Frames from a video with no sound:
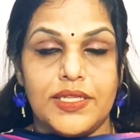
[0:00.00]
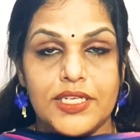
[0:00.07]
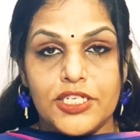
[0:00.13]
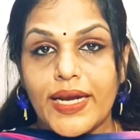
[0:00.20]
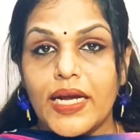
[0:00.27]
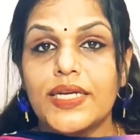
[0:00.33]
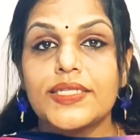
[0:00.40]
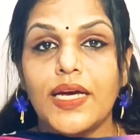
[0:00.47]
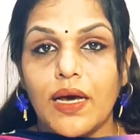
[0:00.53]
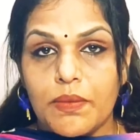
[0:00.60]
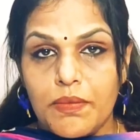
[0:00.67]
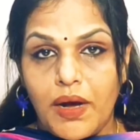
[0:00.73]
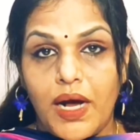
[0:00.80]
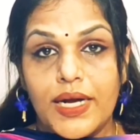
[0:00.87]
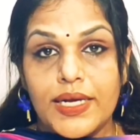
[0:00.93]
The Graha
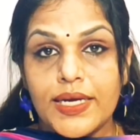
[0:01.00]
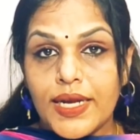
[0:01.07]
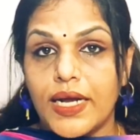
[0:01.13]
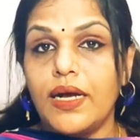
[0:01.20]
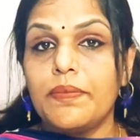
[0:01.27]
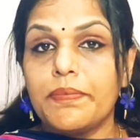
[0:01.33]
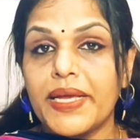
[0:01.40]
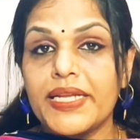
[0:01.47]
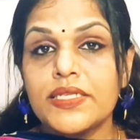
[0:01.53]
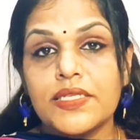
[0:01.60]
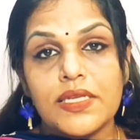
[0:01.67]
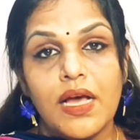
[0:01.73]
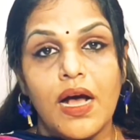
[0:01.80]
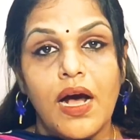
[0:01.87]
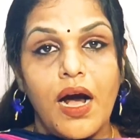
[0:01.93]
Dharma. Graha
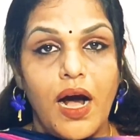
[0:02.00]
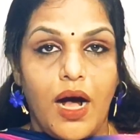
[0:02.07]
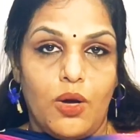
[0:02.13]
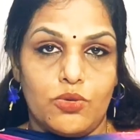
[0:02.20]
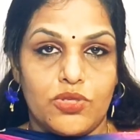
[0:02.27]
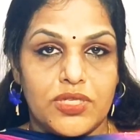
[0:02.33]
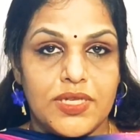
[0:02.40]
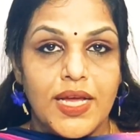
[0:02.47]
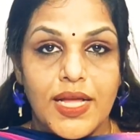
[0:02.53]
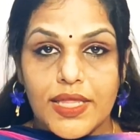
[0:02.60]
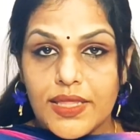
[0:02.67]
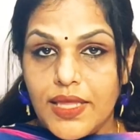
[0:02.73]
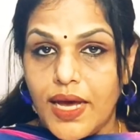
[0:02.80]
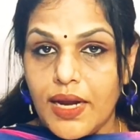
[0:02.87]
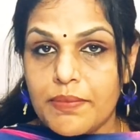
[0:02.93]
means house.
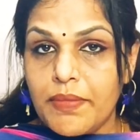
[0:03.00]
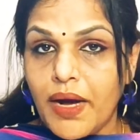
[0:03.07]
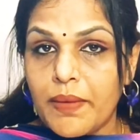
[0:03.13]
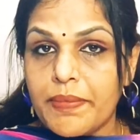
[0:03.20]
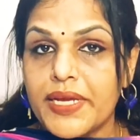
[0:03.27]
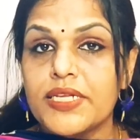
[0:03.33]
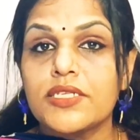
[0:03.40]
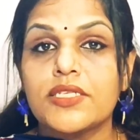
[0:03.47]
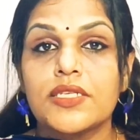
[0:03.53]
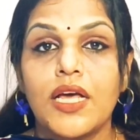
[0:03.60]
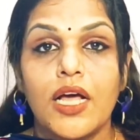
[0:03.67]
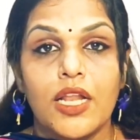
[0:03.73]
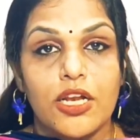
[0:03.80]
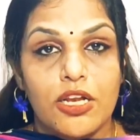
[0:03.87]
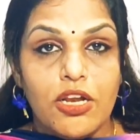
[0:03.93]
Dharma means
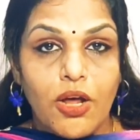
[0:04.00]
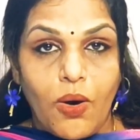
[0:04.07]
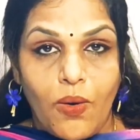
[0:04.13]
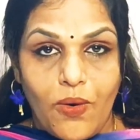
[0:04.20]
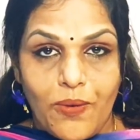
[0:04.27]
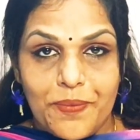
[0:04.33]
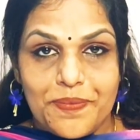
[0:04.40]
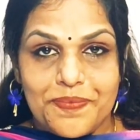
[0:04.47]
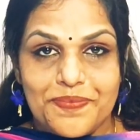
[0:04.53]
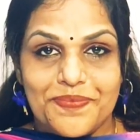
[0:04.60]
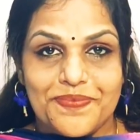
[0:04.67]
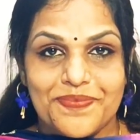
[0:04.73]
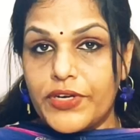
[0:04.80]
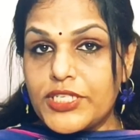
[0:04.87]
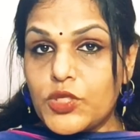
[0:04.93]
law.
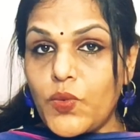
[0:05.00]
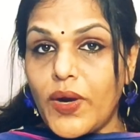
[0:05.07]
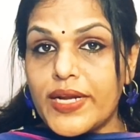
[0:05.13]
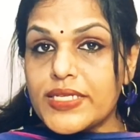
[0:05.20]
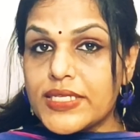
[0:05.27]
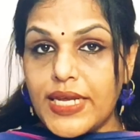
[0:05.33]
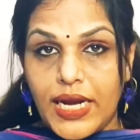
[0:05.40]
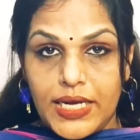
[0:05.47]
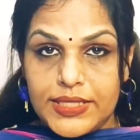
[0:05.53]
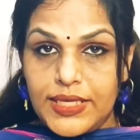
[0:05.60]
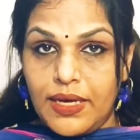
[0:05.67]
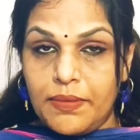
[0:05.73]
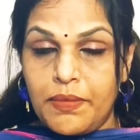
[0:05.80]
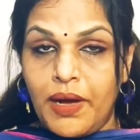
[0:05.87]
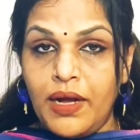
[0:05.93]
First one is Graha
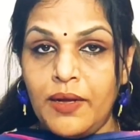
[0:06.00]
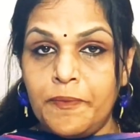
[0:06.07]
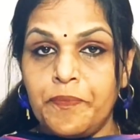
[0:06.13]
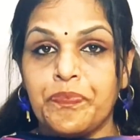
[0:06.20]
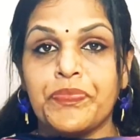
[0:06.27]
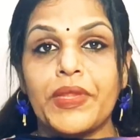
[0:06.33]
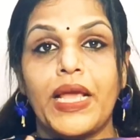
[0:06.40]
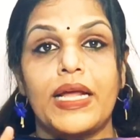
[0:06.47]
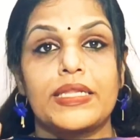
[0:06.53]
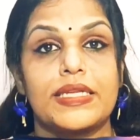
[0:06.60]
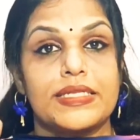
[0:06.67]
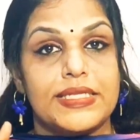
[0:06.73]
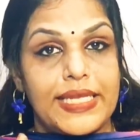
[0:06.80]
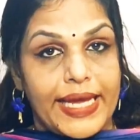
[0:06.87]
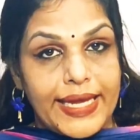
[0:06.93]
Dharma.
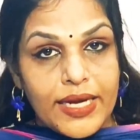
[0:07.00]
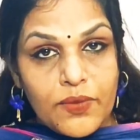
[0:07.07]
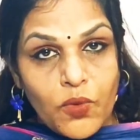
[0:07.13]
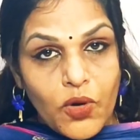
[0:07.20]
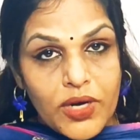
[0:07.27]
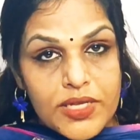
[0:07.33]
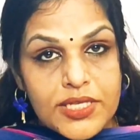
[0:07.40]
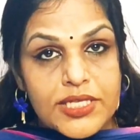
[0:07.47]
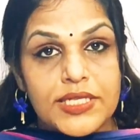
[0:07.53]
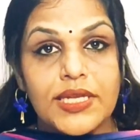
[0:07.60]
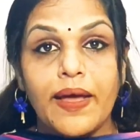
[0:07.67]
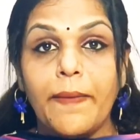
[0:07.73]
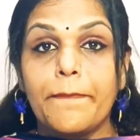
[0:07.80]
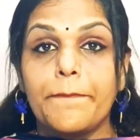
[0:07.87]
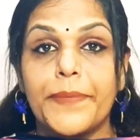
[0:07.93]
The second one is
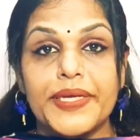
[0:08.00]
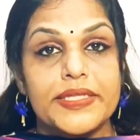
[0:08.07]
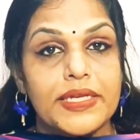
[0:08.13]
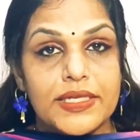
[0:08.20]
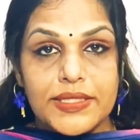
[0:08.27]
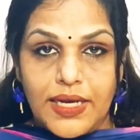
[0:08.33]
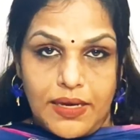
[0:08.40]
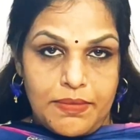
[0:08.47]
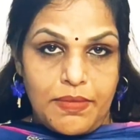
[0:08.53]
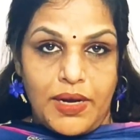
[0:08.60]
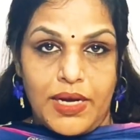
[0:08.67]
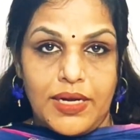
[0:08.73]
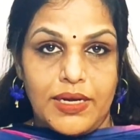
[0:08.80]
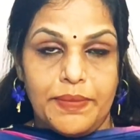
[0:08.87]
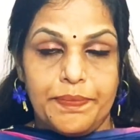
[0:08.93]
Pidru
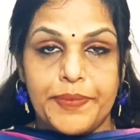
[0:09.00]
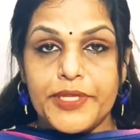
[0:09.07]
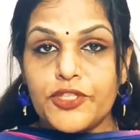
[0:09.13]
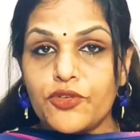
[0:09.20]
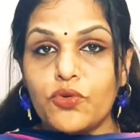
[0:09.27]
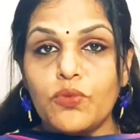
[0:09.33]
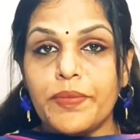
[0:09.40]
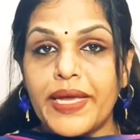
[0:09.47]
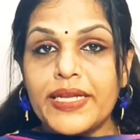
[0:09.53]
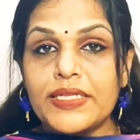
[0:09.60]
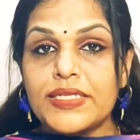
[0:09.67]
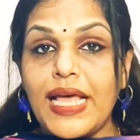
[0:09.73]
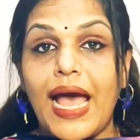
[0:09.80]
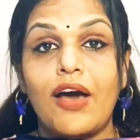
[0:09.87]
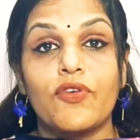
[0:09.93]
Dharma. Pidru
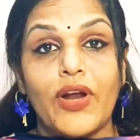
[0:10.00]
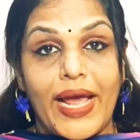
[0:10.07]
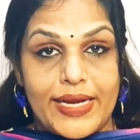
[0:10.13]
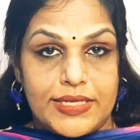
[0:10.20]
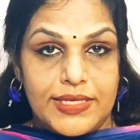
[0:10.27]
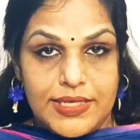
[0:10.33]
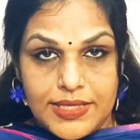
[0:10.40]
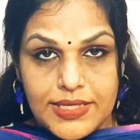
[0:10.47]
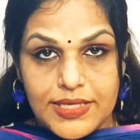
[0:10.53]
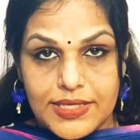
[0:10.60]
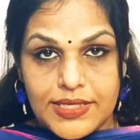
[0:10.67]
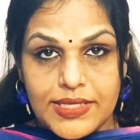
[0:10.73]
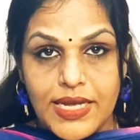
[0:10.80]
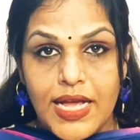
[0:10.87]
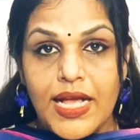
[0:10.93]
means our
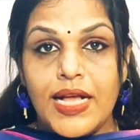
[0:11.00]
ancestors.